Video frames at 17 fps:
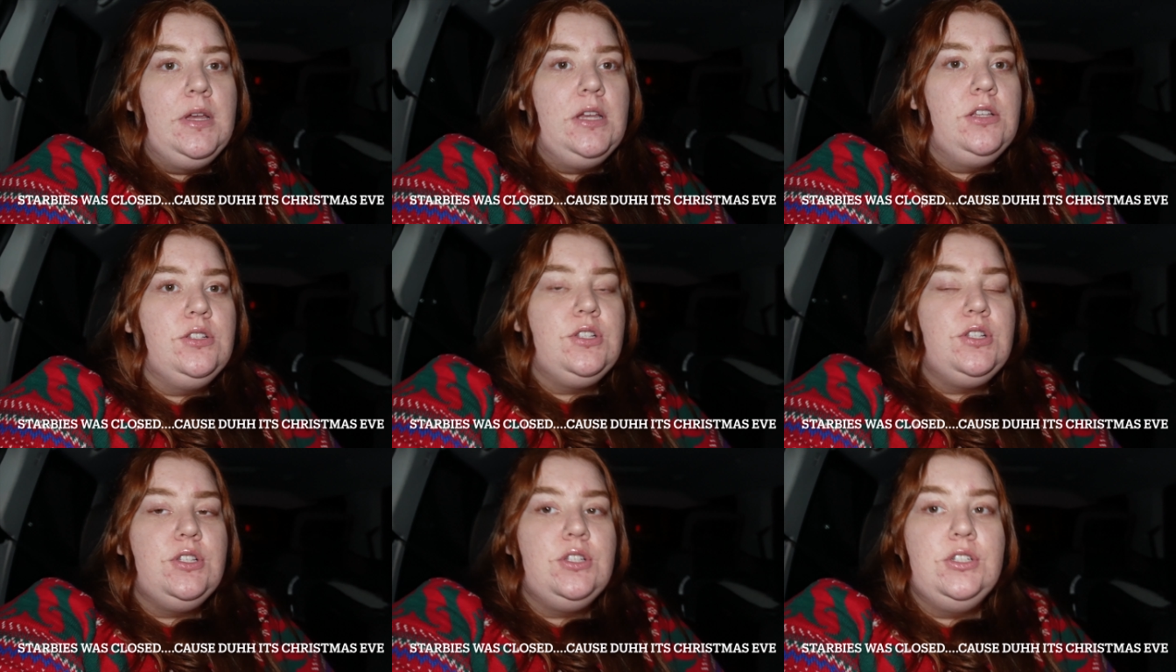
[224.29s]

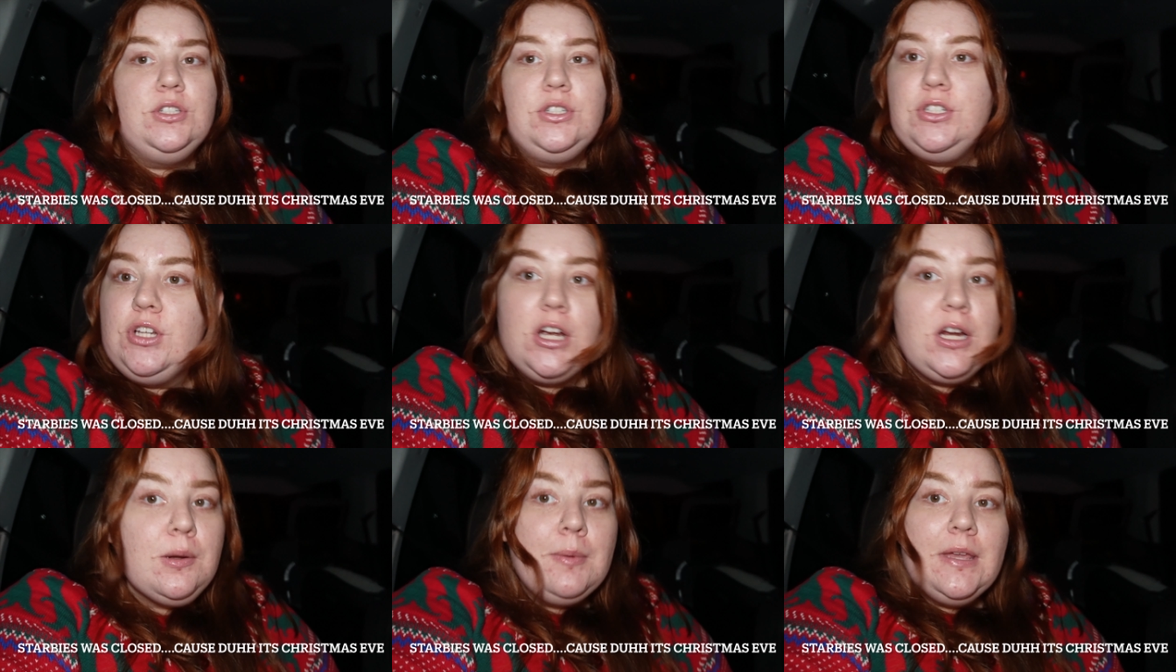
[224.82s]

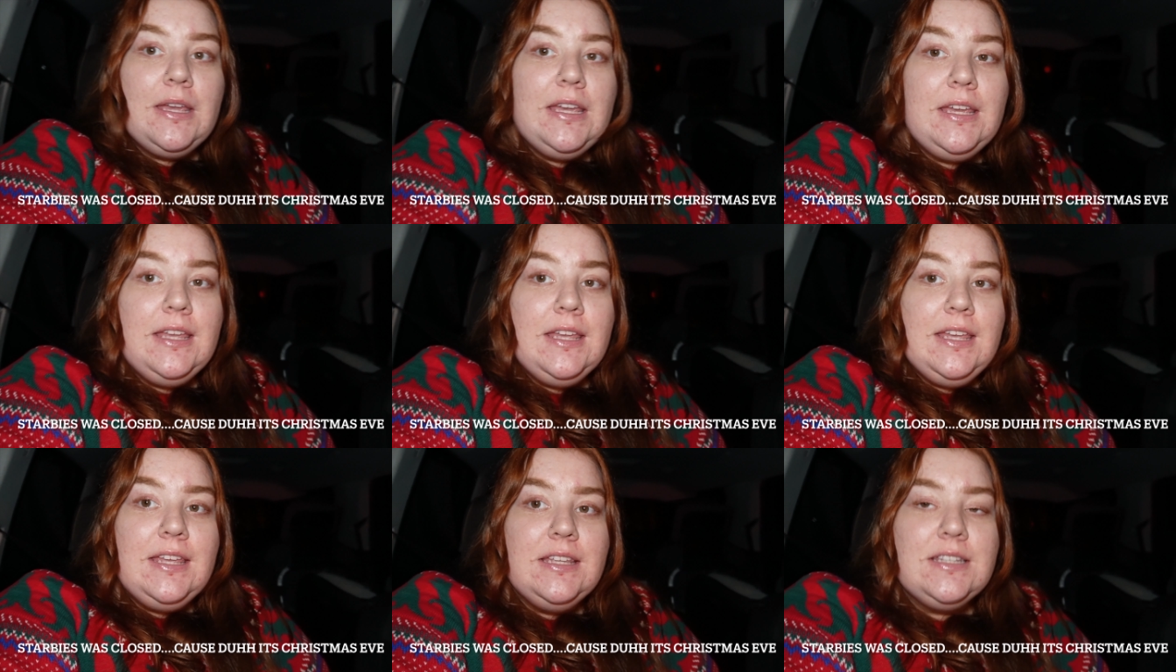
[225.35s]

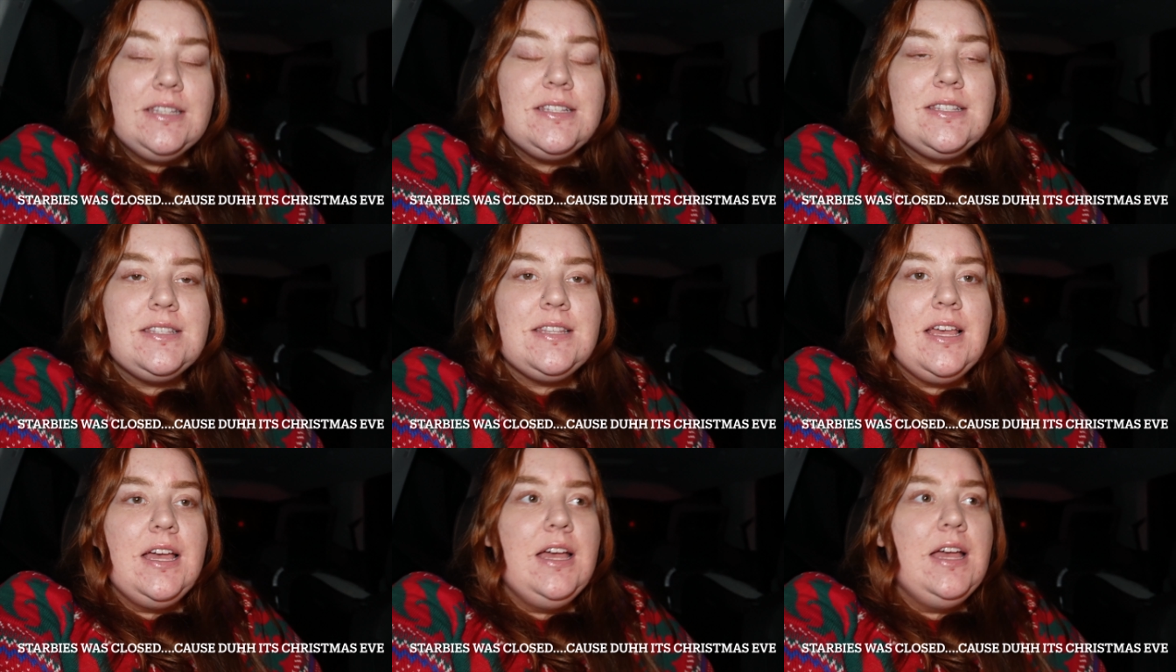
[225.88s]
starbies
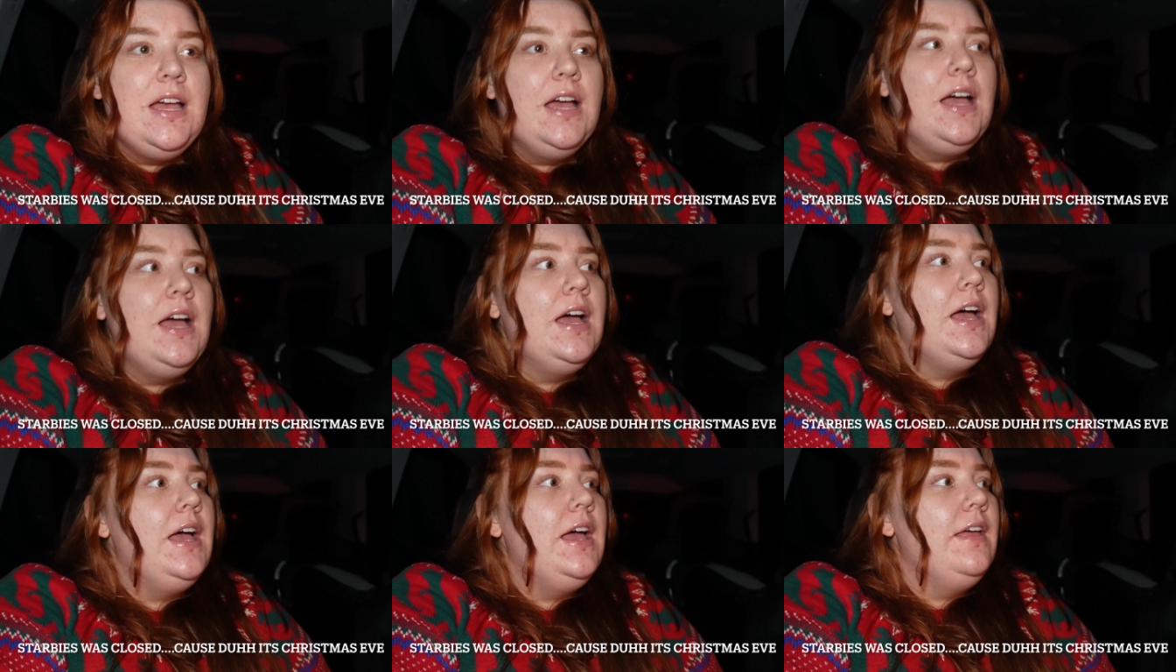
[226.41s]
oh did you want to see these ones?